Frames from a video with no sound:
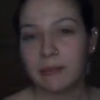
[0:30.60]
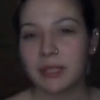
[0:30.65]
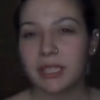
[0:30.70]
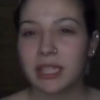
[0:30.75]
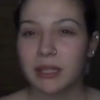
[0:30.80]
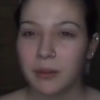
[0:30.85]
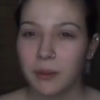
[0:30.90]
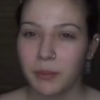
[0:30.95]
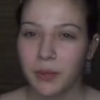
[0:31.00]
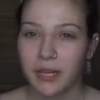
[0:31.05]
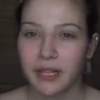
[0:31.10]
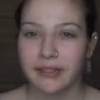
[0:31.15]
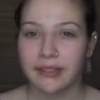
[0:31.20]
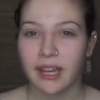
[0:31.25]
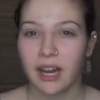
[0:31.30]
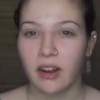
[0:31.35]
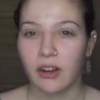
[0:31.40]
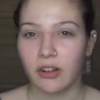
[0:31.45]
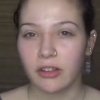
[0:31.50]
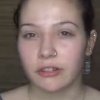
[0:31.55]
just going to be putting
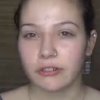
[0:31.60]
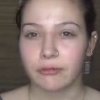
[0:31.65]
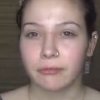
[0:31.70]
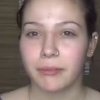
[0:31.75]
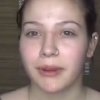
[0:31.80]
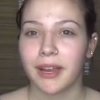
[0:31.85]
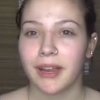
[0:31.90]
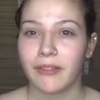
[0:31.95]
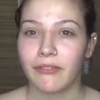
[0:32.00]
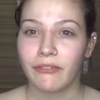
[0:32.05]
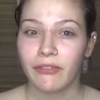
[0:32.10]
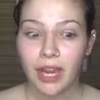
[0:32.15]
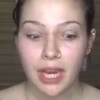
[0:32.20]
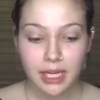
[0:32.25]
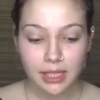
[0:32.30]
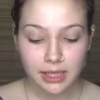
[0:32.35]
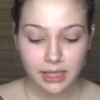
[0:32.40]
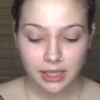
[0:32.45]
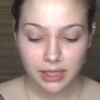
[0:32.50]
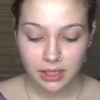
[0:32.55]
that all over my
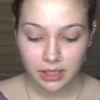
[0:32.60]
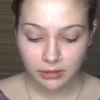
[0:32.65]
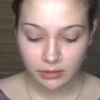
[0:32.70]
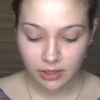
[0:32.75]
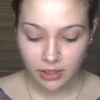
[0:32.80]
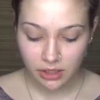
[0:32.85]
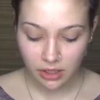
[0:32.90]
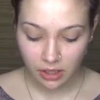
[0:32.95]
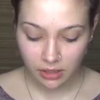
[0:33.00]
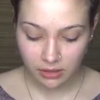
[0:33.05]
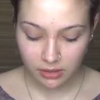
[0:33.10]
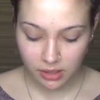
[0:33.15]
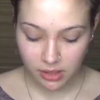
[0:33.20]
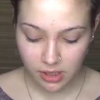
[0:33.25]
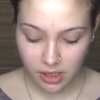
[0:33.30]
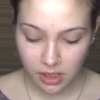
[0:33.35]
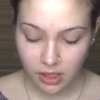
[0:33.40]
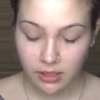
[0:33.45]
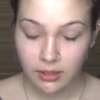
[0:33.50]
face to start.